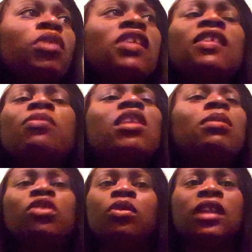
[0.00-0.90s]
something
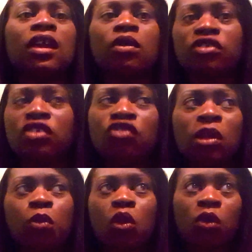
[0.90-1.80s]
I'm doing now is to
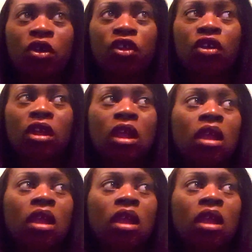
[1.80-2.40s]
drink more water.